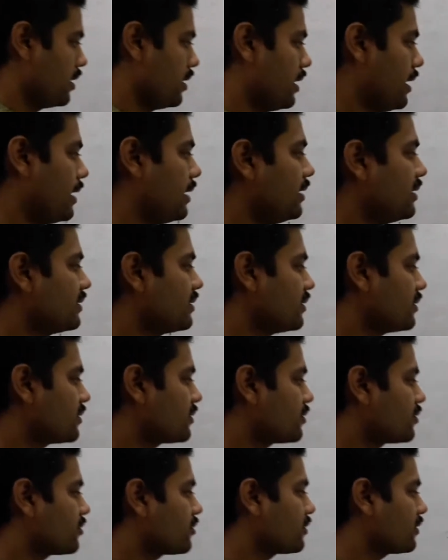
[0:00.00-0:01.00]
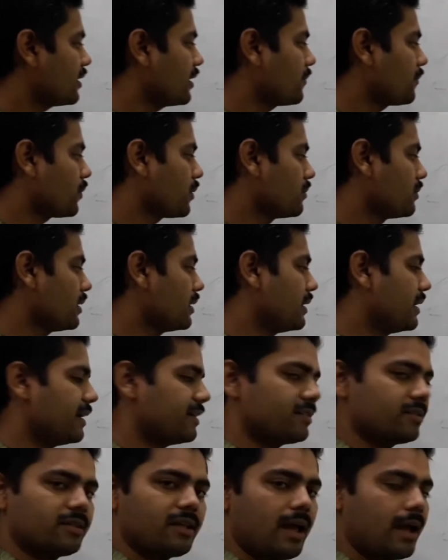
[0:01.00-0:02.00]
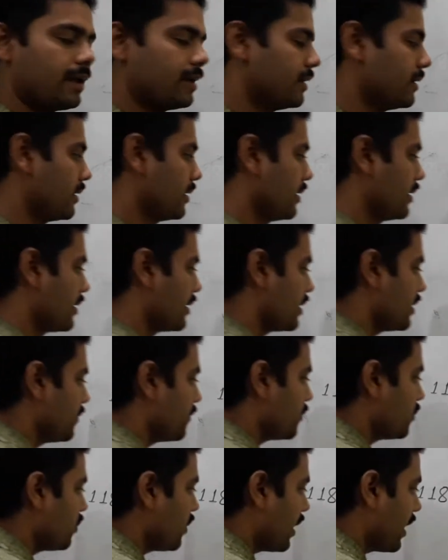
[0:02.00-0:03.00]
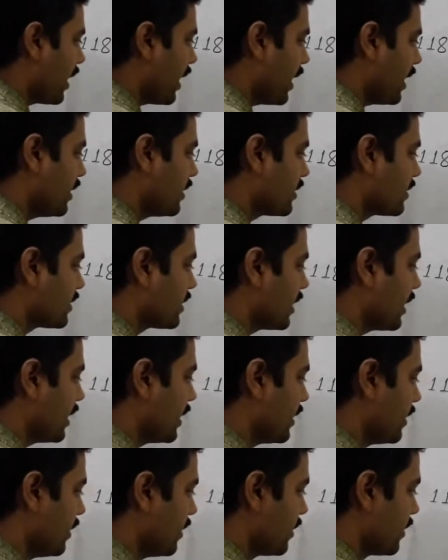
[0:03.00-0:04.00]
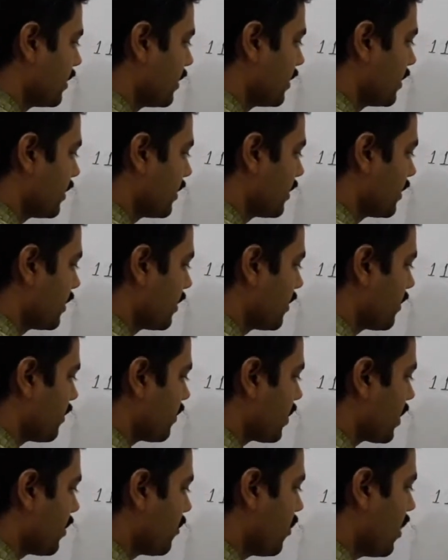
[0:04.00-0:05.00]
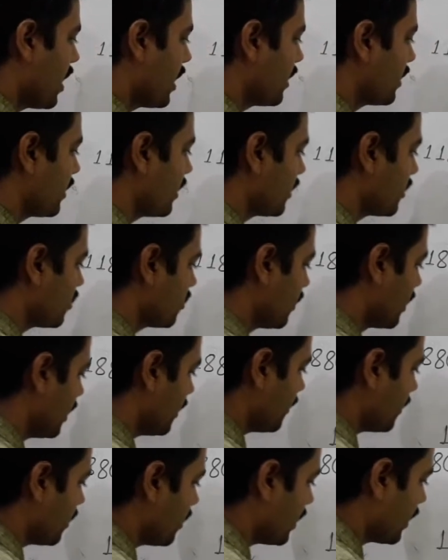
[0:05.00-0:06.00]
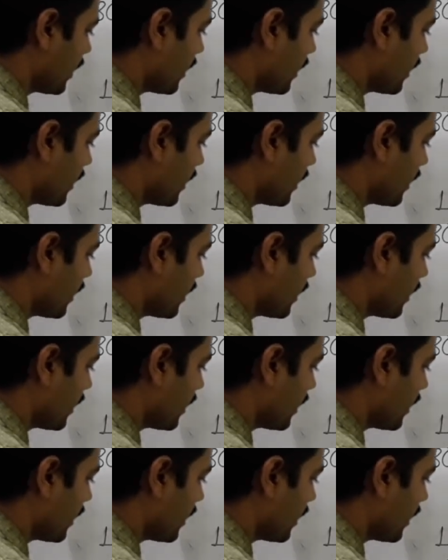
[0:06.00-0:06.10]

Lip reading: And let us check from the next side. If you add 10 from 112, you will